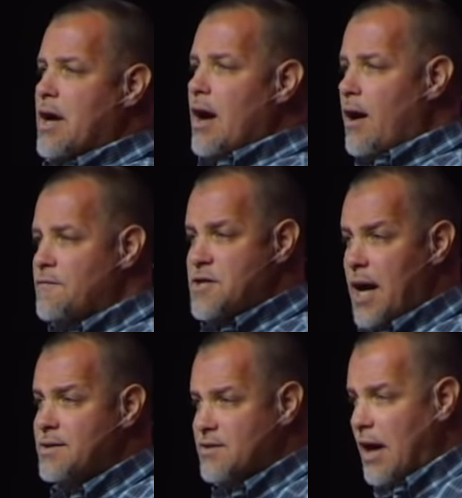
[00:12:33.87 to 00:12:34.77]
of
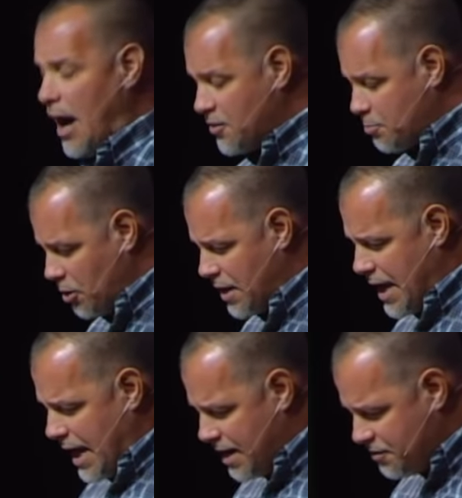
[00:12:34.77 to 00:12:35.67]
John's gospel.
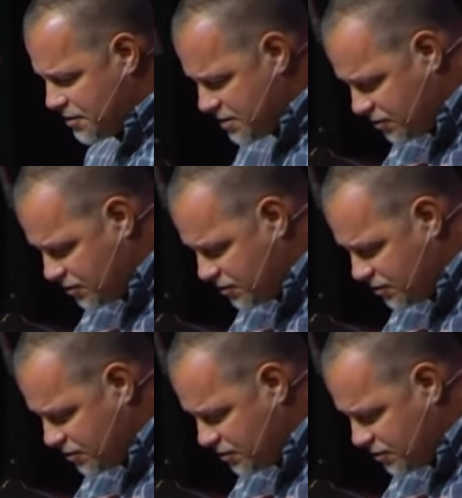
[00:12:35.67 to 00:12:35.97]
It is this